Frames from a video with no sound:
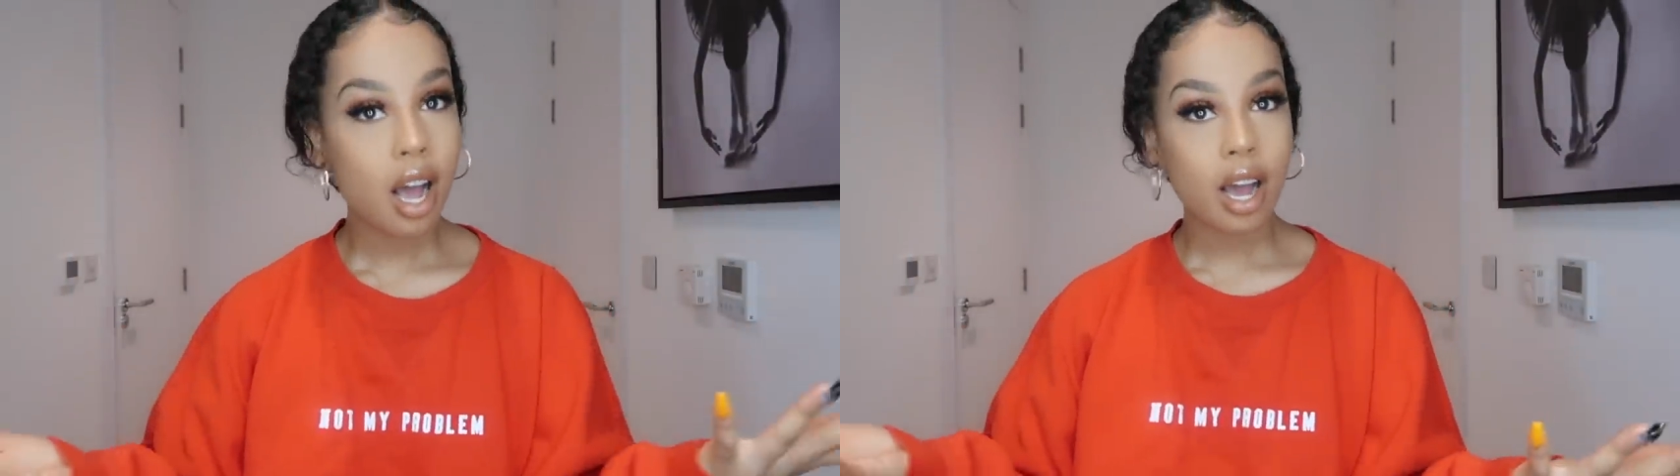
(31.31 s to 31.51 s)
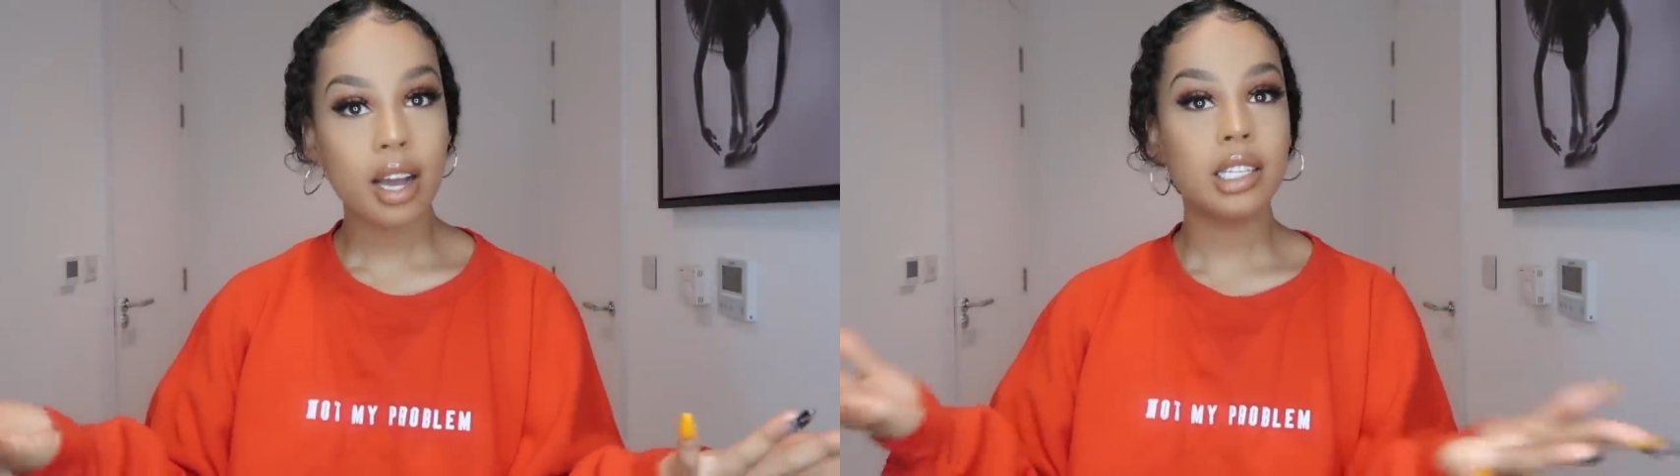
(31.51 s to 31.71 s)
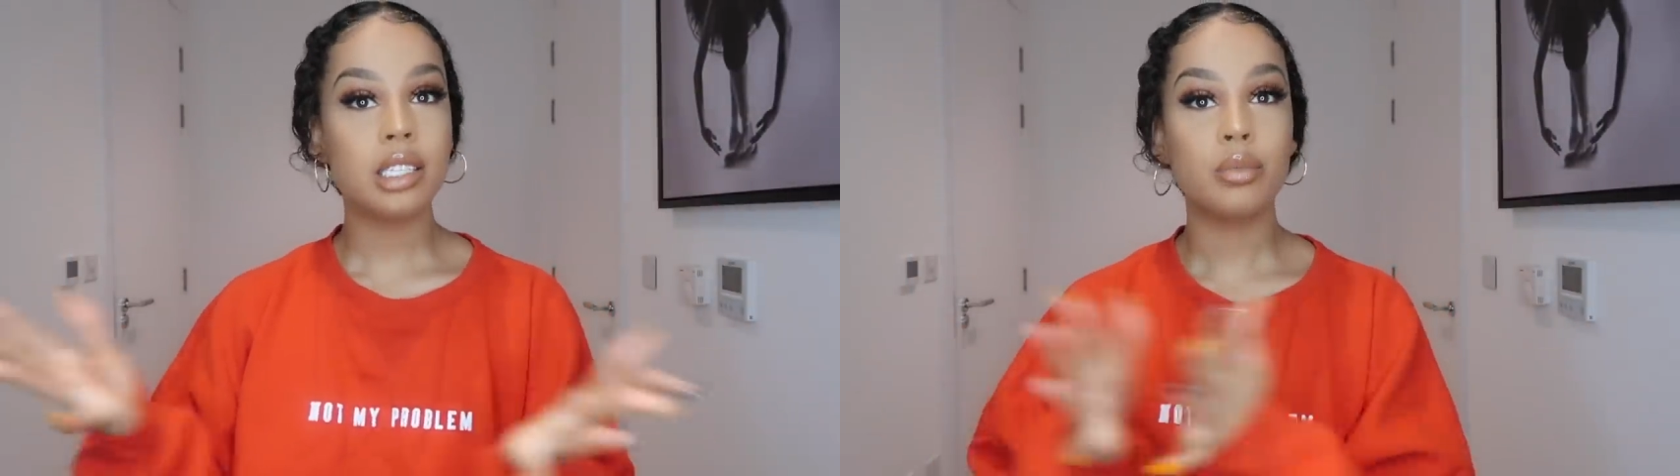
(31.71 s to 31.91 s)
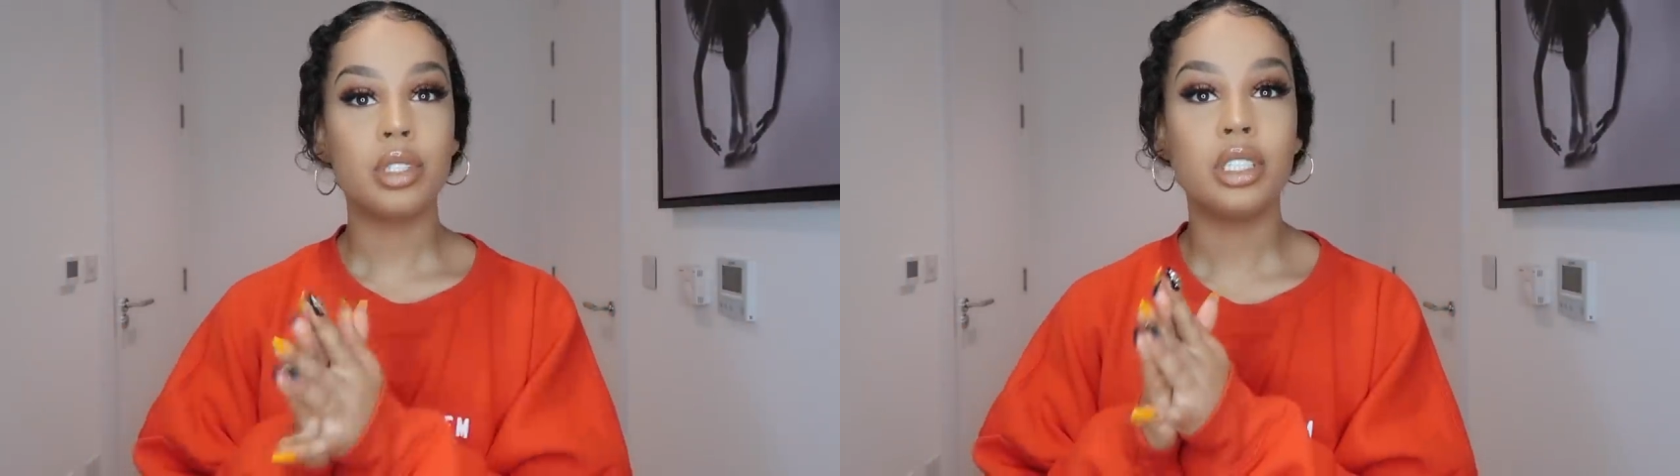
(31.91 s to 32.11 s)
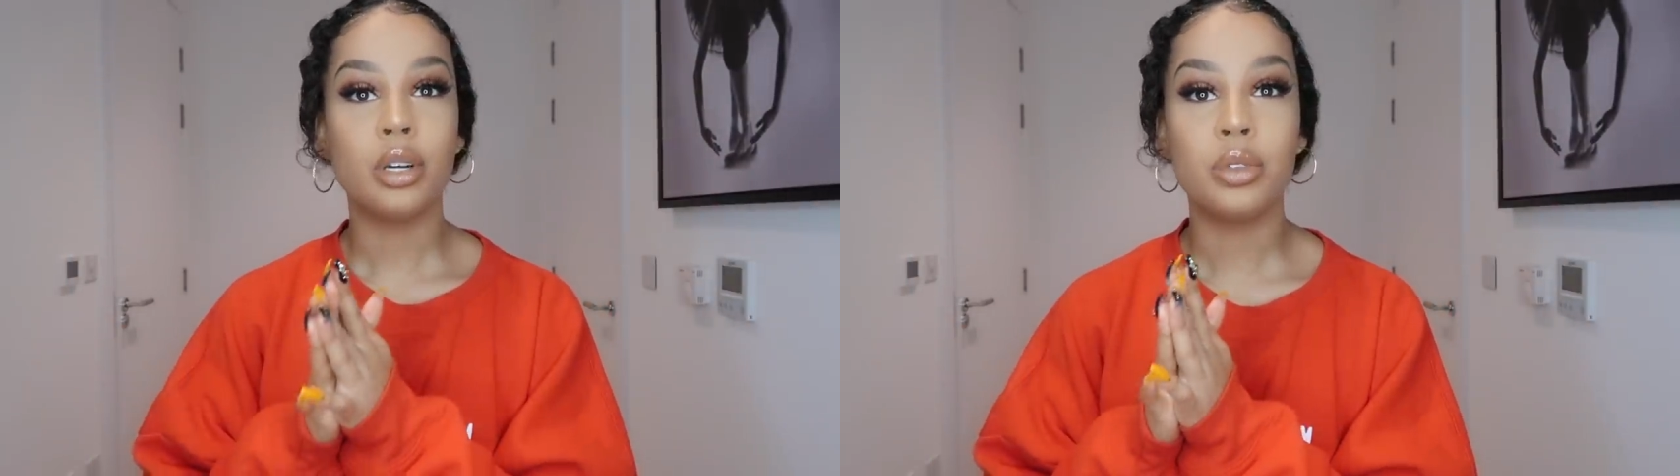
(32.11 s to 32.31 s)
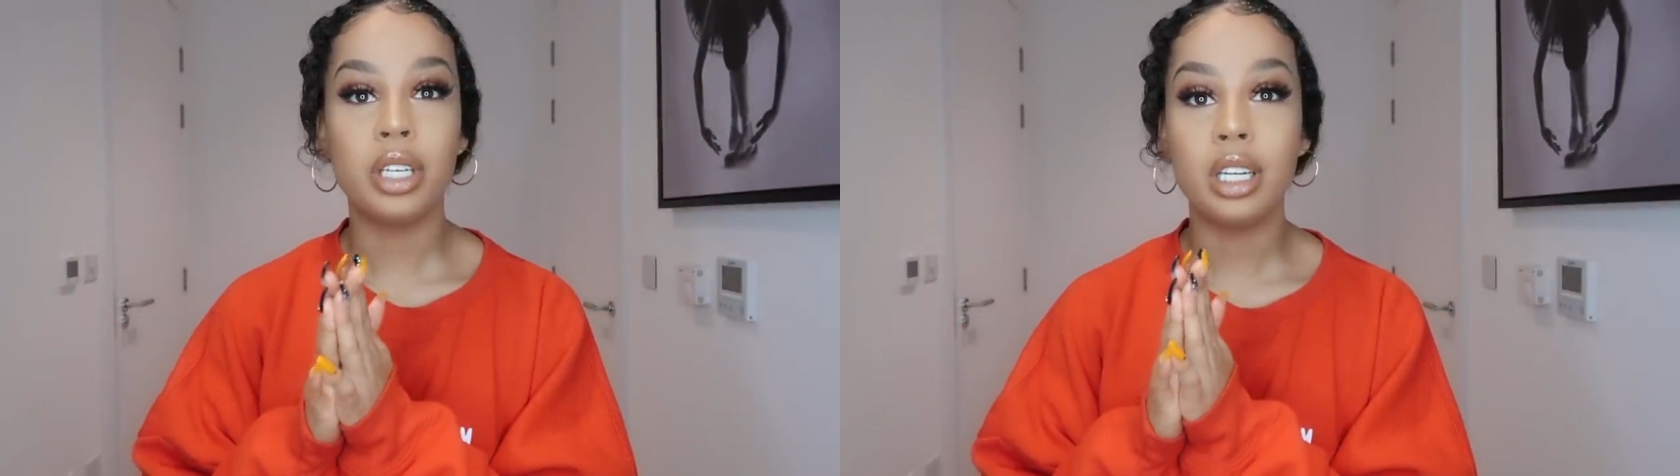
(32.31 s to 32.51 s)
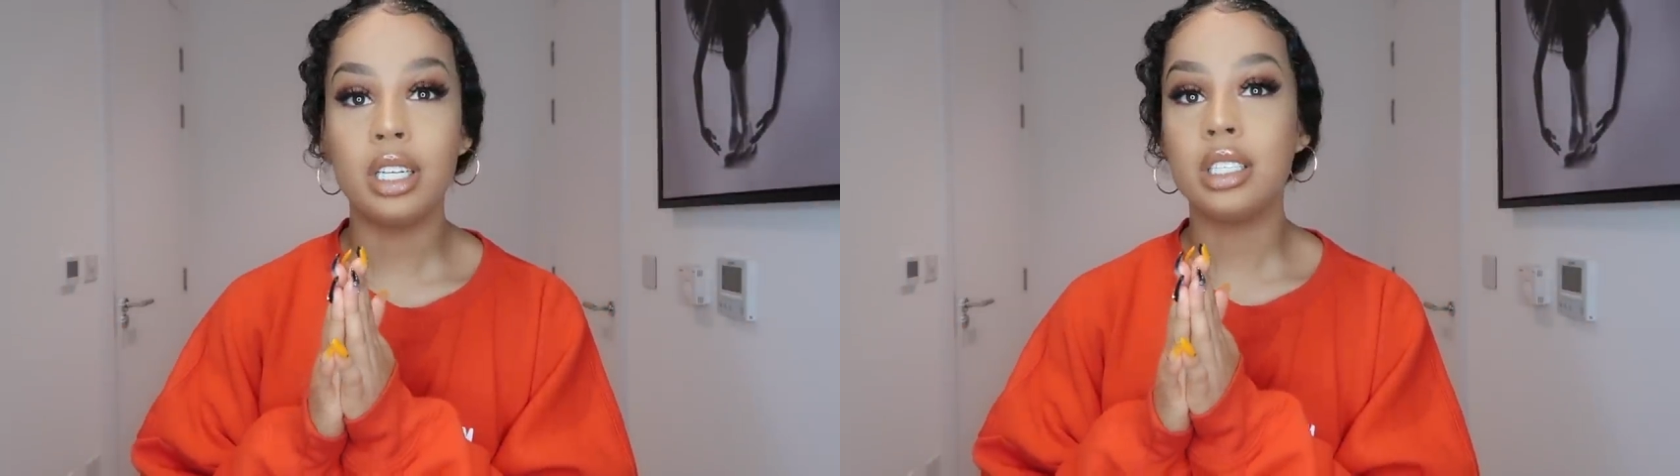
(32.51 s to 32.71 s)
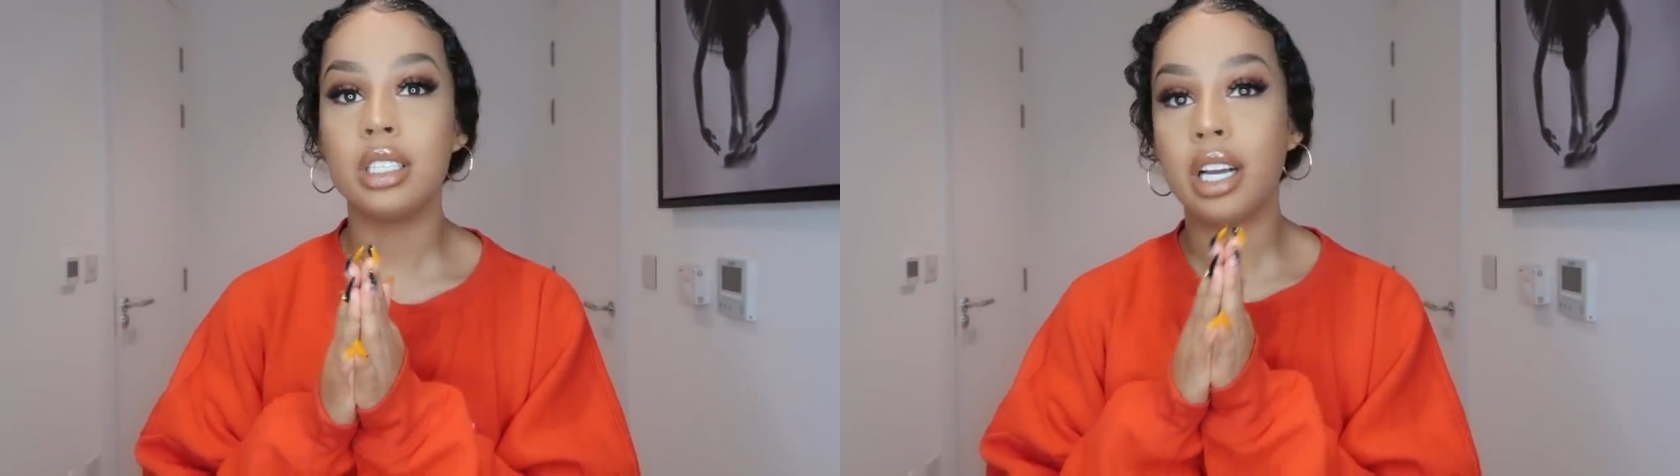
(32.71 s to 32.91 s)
I simply don't need